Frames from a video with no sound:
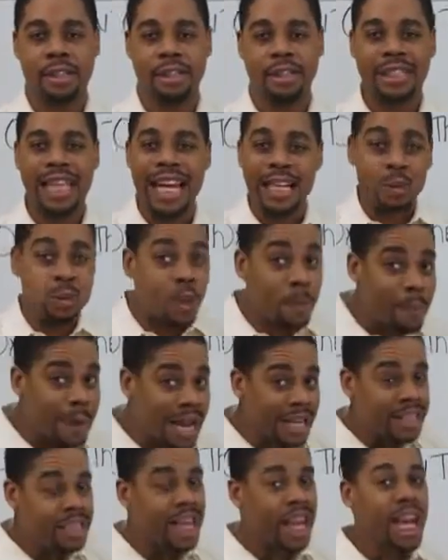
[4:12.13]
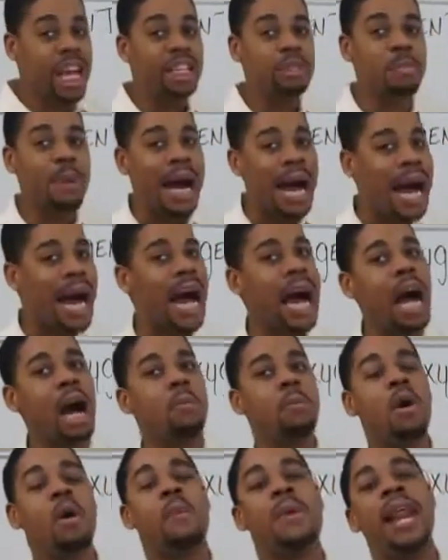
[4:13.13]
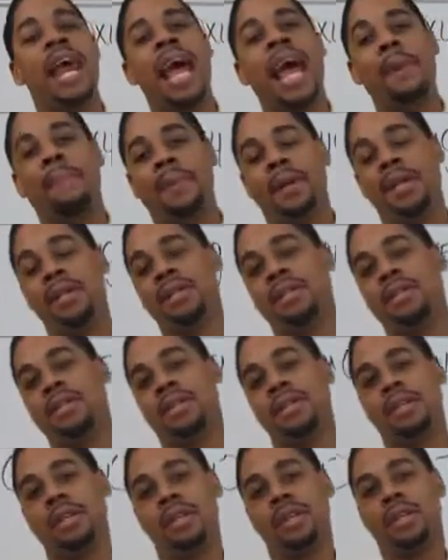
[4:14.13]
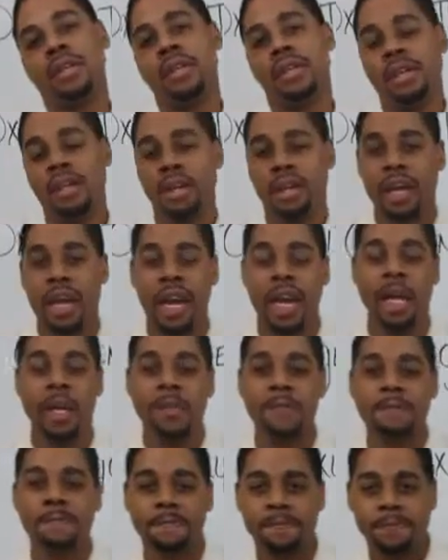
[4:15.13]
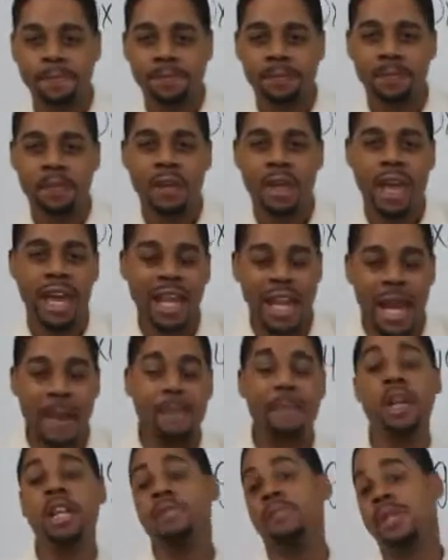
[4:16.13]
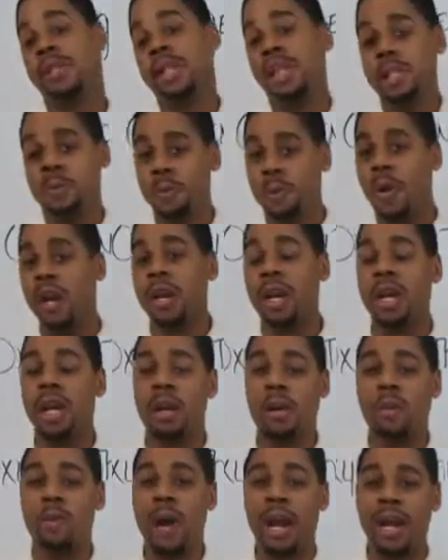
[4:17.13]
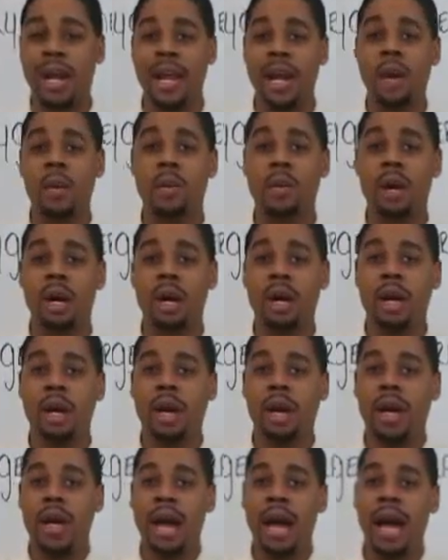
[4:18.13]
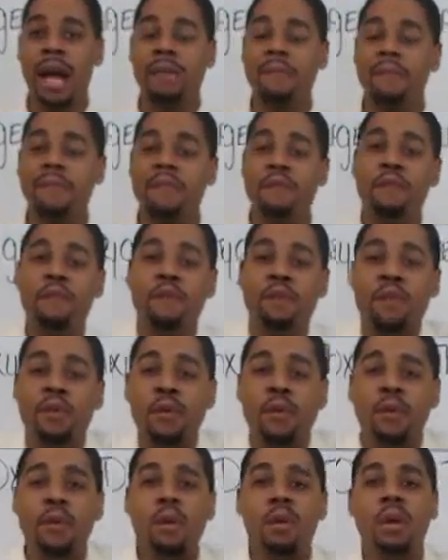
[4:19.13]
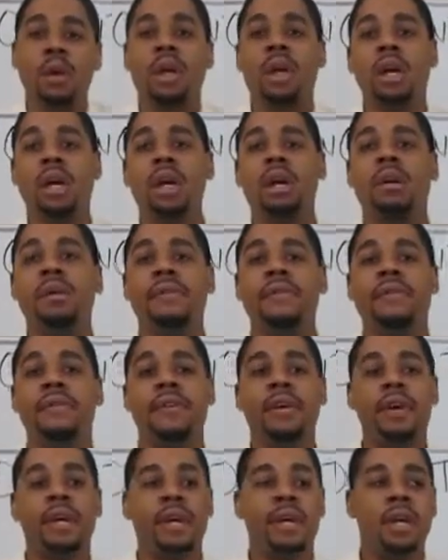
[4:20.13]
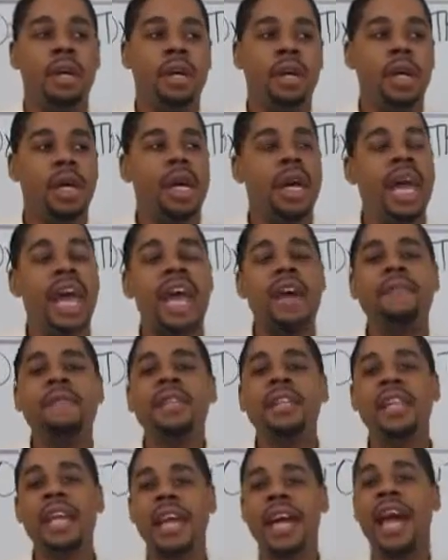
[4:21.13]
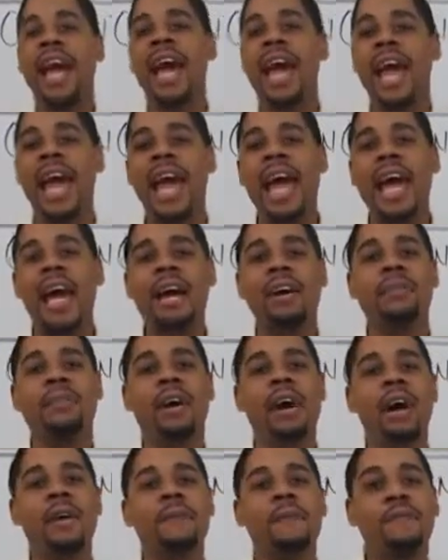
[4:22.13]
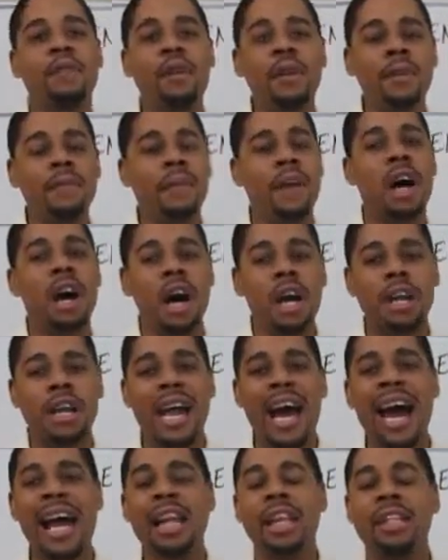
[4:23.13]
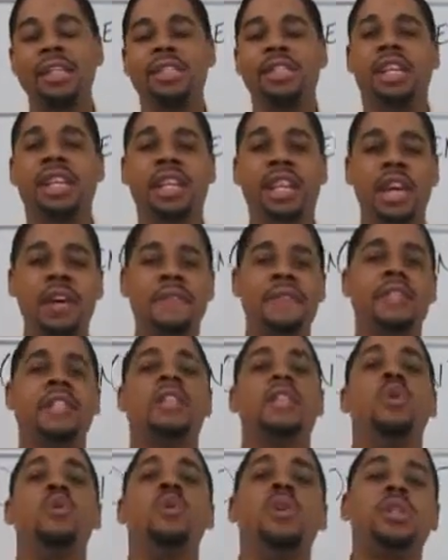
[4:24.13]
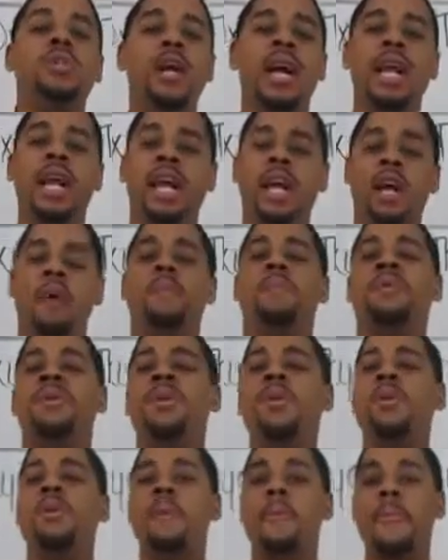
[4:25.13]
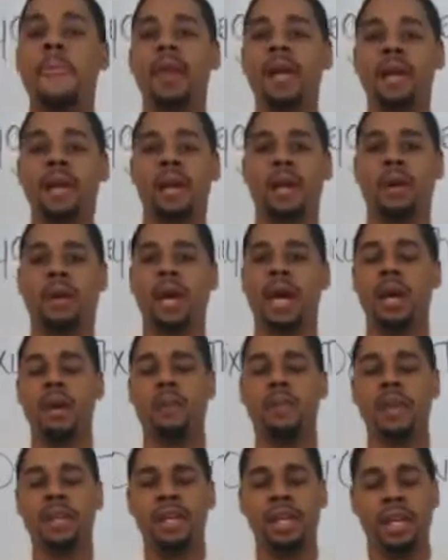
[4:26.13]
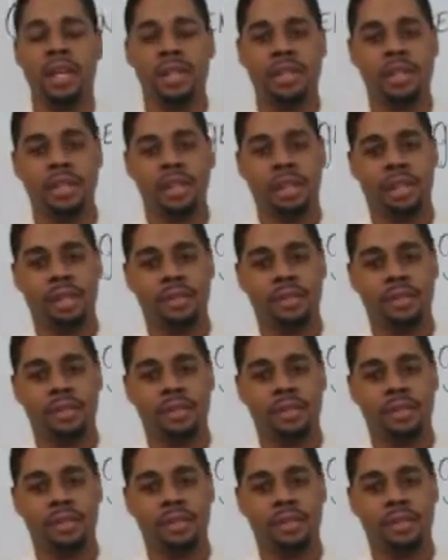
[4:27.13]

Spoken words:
That's when my change, my aha moment happened. Okay? And that brings me to this point right now where I'm full of everything I have, or I'm full of knowledge to give to you to try to help you, okay, with this.